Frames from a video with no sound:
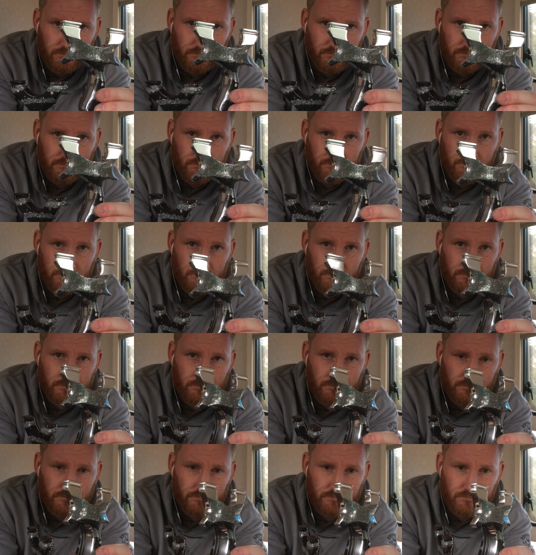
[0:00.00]

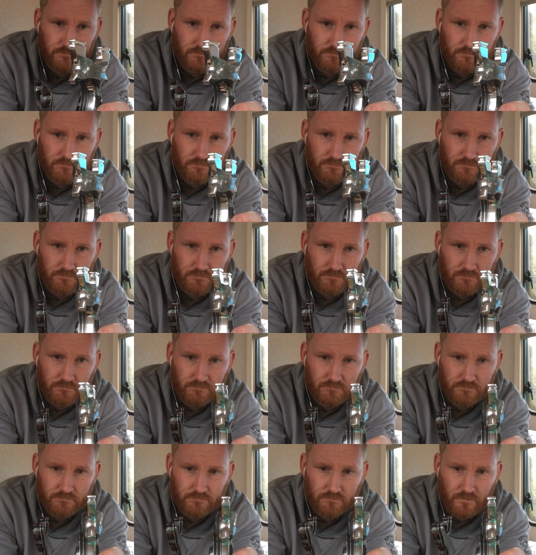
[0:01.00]

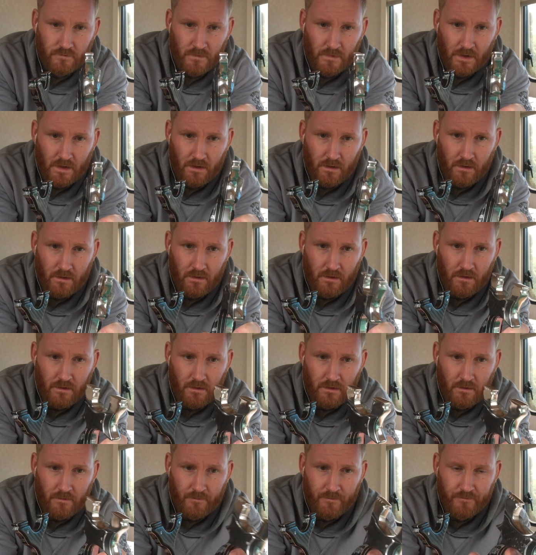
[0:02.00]

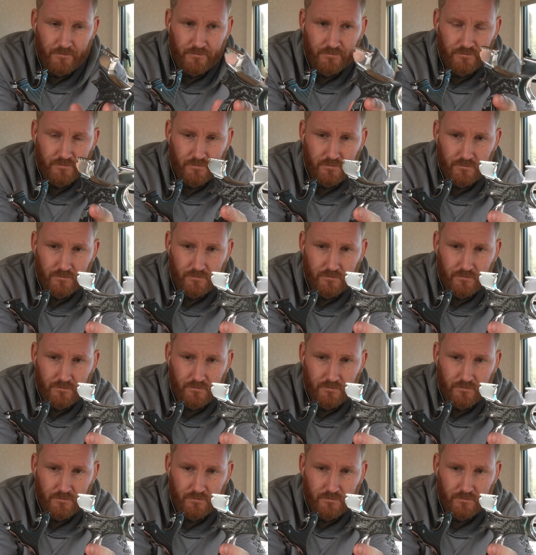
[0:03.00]
(no one is talking)